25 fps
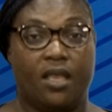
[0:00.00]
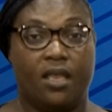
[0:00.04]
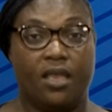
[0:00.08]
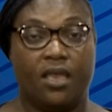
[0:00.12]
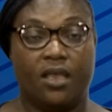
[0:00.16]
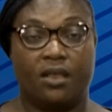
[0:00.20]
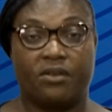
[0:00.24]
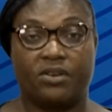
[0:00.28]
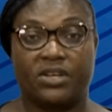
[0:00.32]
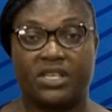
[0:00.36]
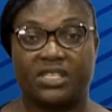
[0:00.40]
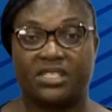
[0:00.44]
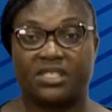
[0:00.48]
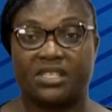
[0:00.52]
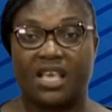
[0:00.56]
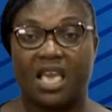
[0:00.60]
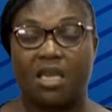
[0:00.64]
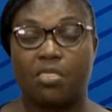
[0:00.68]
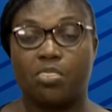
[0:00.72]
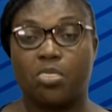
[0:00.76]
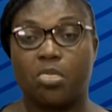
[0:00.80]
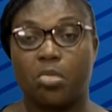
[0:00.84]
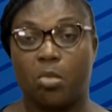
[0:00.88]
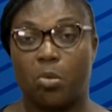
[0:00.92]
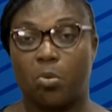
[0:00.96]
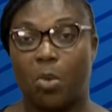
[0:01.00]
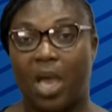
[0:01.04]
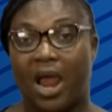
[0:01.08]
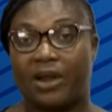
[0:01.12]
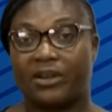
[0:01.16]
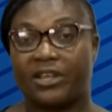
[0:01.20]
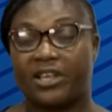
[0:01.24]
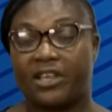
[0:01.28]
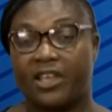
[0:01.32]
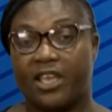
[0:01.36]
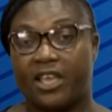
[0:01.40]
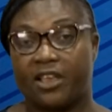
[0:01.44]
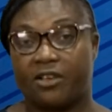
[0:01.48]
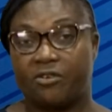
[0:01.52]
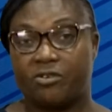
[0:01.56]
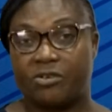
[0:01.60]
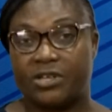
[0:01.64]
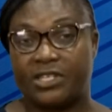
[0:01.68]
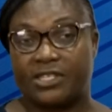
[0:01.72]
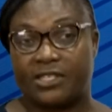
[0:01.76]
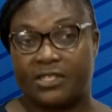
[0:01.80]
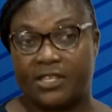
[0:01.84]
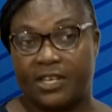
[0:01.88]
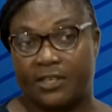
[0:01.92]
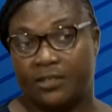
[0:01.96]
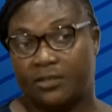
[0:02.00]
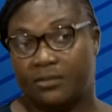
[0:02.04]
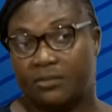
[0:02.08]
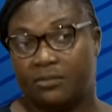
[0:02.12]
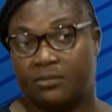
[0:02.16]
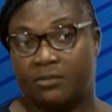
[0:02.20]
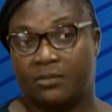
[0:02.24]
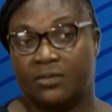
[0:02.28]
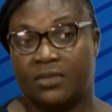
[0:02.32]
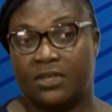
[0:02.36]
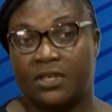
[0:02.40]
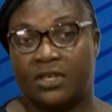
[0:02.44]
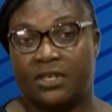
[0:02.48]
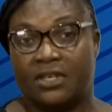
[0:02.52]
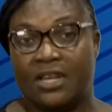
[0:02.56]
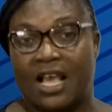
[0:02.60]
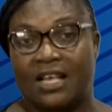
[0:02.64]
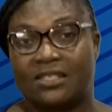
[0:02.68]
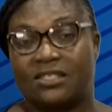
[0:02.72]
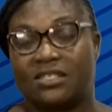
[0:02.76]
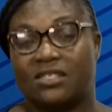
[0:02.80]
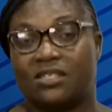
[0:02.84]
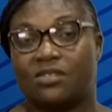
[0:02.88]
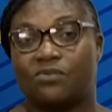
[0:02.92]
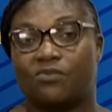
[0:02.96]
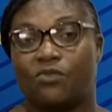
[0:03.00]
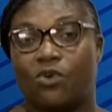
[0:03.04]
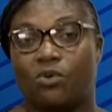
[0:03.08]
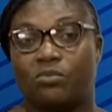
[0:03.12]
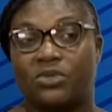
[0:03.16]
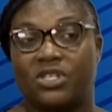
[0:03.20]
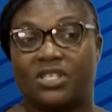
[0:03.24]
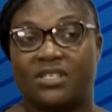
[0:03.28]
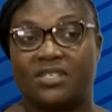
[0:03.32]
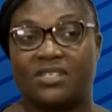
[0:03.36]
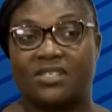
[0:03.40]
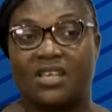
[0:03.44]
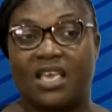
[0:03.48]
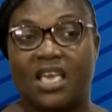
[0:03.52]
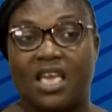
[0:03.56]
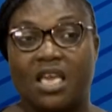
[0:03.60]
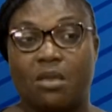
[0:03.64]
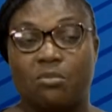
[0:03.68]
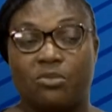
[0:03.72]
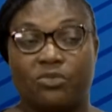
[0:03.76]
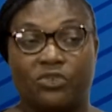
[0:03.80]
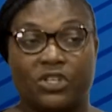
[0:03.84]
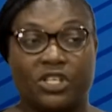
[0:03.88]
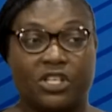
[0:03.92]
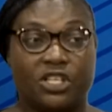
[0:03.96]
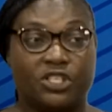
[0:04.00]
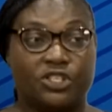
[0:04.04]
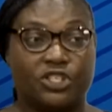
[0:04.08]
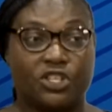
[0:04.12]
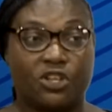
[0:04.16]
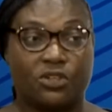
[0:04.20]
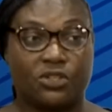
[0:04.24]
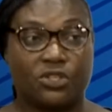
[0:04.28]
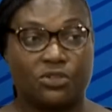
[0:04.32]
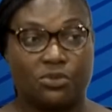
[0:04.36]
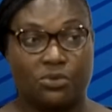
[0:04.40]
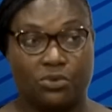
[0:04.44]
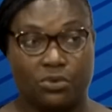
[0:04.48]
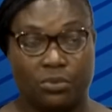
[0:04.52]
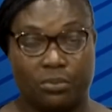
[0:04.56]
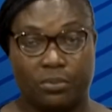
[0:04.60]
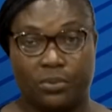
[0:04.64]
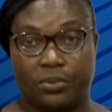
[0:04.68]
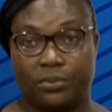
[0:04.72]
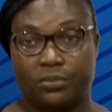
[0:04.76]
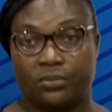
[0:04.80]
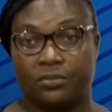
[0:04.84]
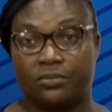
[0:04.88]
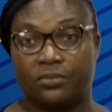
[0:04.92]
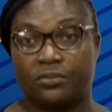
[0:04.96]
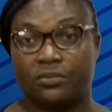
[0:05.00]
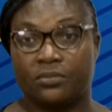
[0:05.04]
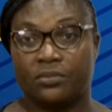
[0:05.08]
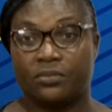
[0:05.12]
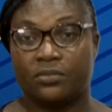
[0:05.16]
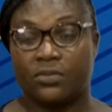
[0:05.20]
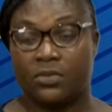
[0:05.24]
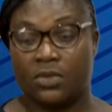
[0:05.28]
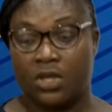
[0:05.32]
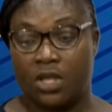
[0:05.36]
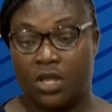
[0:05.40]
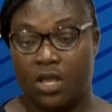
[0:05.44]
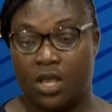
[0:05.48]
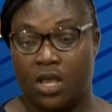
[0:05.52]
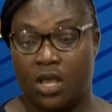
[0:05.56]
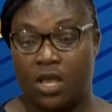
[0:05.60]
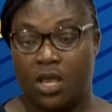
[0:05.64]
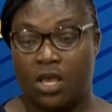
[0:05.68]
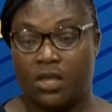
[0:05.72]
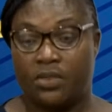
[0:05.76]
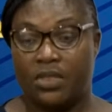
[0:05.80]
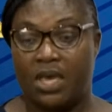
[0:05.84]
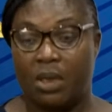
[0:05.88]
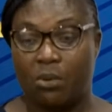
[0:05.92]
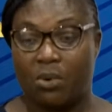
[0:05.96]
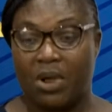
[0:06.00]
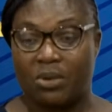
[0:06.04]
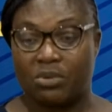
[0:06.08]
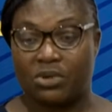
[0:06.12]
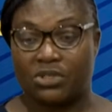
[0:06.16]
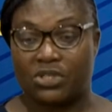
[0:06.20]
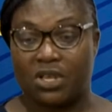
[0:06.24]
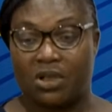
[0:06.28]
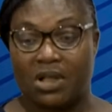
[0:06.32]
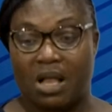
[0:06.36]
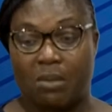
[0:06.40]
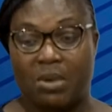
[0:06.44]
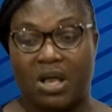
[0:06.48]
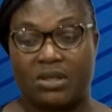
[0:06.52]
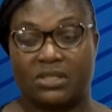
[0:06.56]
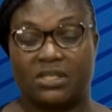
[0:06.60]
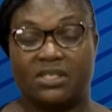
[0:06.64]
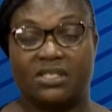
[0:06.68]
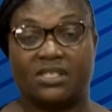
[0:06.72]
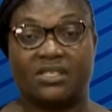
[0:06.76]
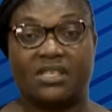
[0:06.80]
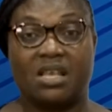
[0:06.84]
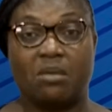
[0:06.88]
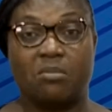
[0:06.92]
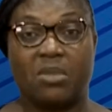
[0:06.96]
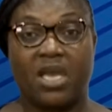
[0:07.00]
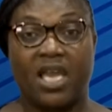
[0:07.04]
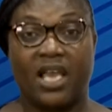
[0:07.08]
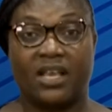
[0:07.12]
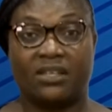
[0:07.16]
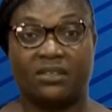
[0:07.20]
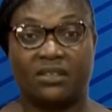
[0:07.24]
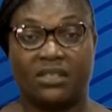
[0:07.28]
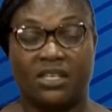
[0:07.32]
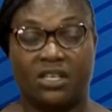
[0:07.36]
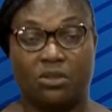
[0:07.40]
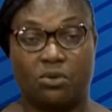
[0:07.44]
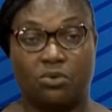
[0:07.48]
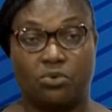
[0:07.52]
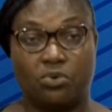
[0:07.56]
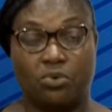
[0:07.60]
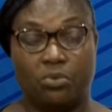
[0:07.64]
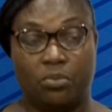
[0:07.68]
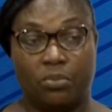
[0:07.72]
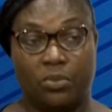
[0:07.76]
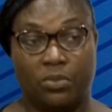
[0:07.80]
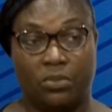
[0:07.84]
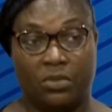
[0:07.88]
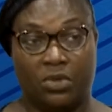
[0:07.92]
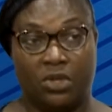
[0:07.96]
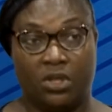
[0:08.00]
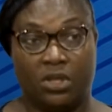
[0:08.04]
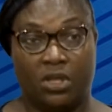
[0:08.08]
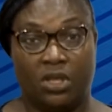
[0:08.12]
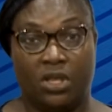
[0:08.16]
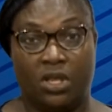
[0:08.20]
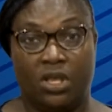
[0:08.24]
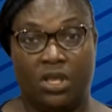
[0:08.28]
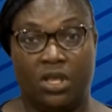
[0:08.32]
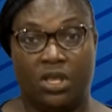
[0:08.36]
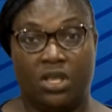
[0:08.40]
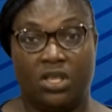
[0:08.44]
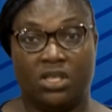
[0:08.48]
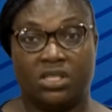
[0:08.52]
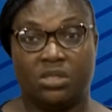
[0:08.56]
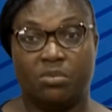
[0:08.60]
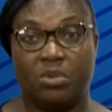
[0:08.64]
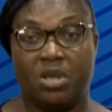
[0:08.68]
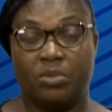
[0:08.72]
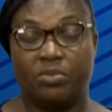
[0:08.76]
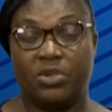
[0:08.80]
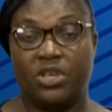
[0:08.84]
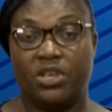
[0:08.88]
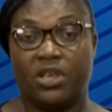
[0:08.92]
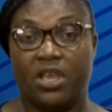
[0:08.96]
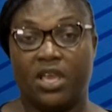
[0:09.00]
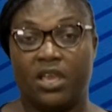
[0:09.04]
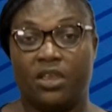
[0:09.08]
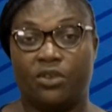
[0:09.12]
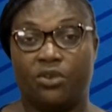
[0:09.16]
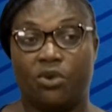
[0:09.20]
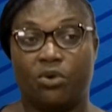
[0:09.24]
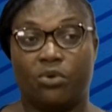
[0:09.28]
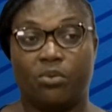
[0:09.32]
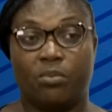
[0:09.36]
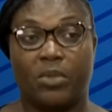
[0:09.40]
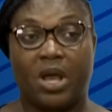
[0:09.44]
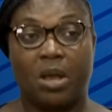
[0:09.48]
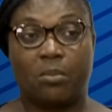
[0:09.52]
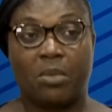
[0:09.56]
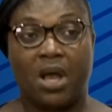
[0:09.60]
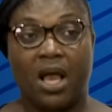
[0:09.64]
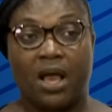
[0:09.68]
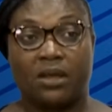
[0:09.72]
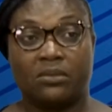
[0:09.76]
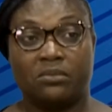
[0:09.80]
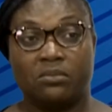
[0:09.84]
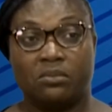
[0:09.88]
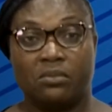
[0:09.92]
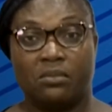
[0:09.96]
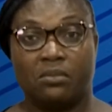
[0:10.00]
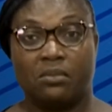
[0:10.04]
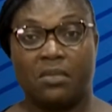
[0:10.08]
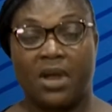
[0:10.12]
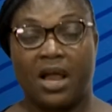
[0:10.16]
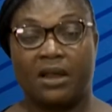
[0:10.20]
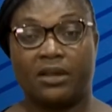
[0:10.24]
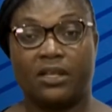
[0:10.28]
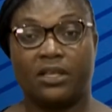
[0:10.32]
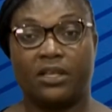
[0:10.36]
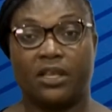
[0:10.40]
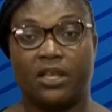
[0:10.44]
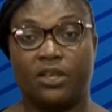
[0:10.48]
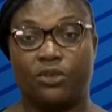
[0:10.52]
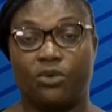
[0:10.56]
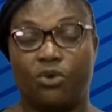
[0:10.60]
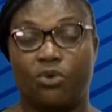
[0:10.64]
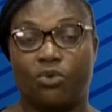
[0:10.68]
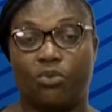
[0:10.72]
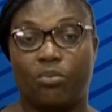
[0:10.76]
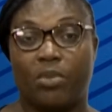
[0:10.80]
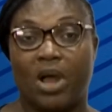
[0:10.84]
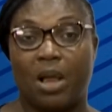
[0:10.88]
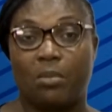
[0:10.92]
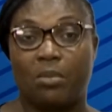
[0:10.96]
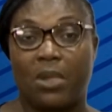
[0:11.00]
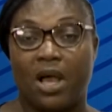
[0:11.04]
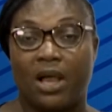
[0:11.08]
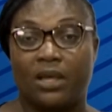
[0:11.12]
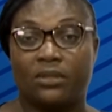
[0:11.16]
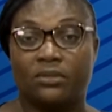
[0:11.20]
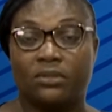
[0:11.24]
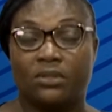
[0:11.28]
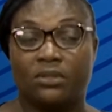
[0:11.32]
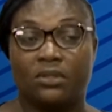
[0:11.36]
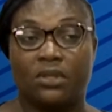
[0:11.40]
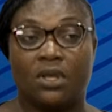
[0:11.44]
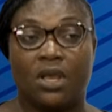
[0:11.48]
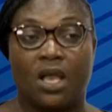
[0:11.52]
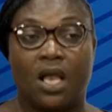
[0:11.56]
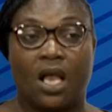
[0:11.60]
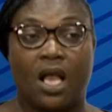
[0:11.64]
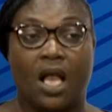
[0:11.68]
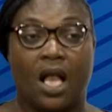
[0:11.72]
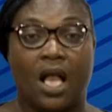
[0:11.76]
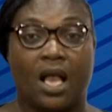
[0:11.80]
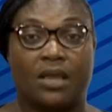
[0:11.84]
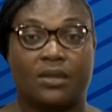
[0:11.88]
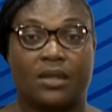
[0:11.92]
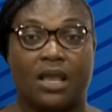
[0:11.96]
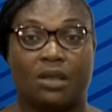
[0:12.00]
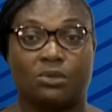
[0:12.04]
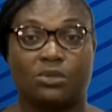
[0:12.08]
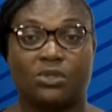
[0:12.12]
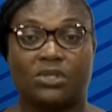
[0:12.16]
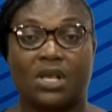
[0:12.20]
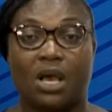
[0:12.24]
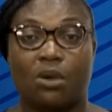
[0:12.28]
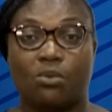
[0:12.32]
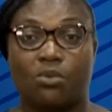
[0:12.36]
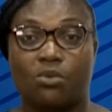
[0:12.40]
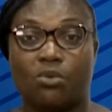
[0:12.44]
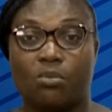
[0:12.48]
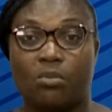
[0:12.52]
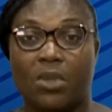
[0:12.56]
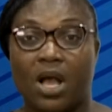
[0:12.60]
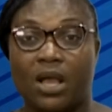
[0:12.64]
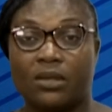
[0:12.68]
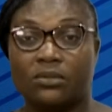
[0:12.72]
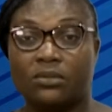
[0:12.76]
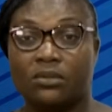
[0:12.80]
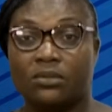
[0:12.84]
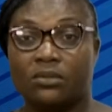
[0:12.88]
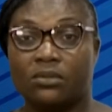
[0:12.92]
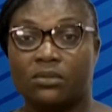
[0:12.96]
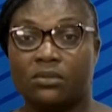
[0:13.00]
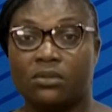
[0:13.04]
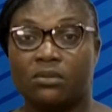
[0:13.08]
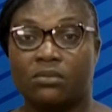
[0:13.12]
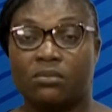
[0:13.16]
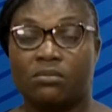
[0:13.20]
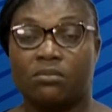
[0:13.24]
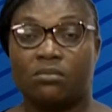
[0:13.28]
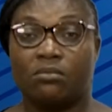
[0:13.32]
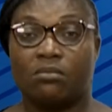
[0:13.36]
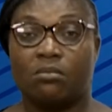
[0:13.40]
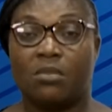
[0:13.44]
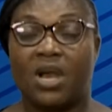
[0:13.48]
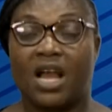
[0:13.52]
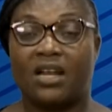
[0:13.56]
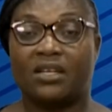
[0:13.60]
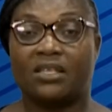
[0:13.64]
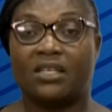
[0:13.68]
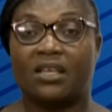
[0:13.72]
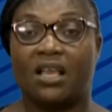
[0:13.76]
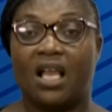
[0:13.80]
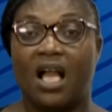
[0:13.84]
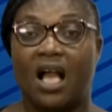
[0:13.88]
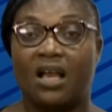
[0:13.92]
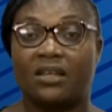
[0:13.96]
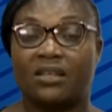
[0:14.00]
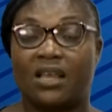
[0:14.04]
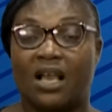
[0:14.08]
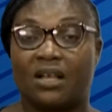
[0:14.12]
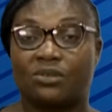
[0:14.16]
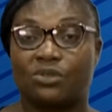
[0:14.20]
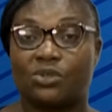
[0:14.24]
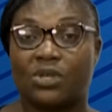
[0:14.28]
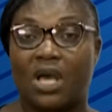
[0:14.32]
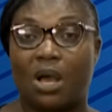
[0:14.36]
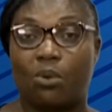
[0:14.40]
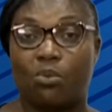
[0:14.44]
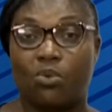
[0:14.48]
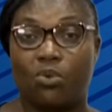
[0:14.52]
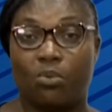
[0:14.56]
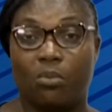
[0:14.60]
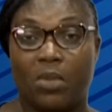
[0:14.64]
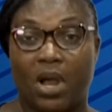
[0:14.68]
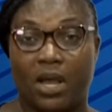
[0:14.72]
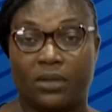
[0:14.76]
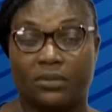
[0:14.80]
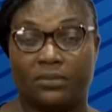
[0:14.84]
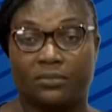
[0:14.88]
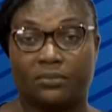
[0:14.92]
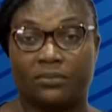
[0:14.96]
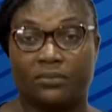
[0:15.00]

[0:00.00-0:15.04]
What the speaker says: a Christian marrying a Christian, that is from the same religious group. Then when we talk about the same ethnic group, it may be a Yoruba man marrying a Yoruba man, an Hausa woman marrying an Hausa woman.